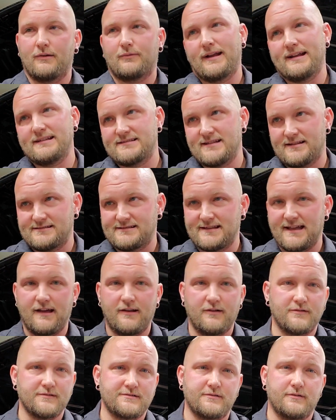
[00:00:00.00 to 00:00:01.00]
It rains
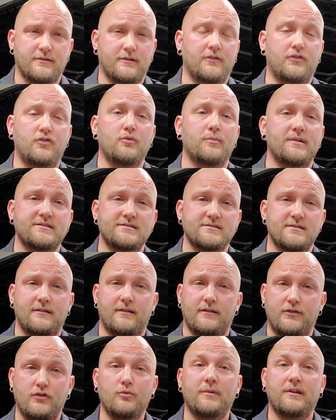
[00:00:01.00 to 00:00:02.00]
outside, or you're in a
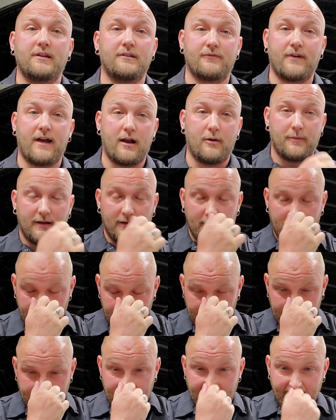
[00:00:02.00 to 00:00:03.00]
humid environment,
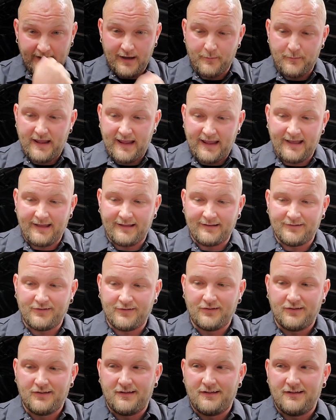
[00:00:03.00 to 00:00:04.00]
and
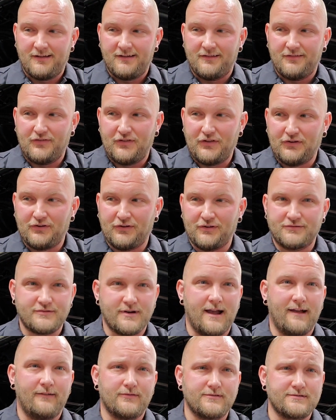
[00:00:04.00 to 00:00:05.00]
they'll
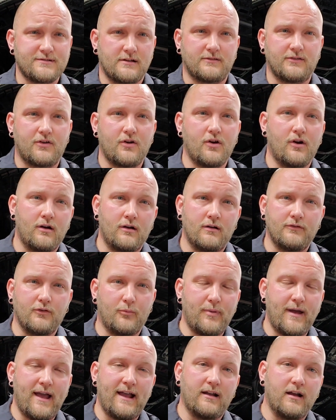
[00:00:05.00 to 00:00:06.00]
start the car, they'll
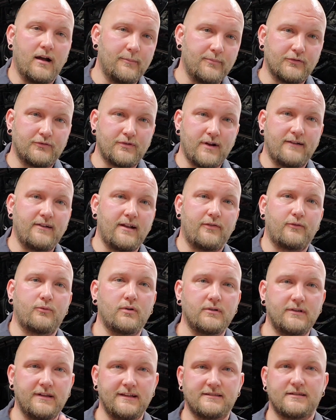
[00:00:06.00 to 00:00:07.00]
back up, they'll drive down the
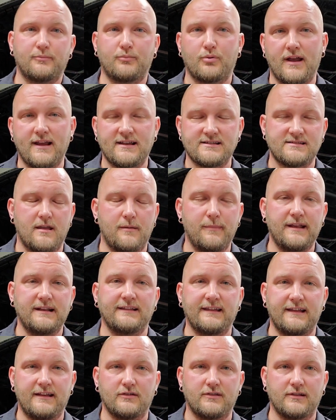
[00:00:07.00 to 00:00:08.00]
road, they hit the brakes, and they
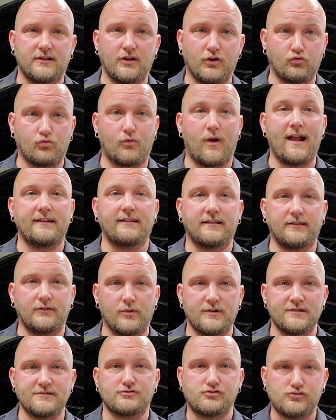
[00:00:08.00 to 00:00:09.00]
immediately hear like a grinding
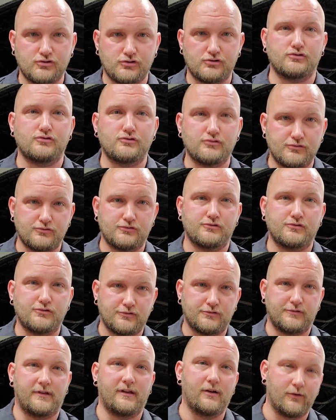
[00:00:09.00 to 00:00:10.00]
noise,
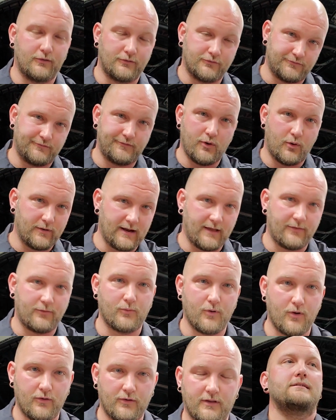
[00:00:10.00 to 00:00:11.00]
going down the
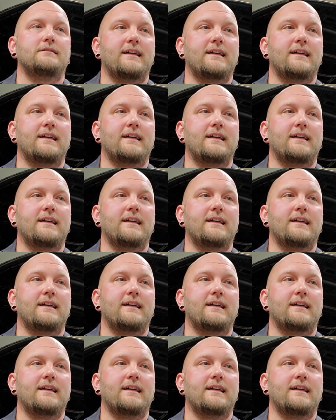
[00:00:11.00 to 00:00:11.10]
road.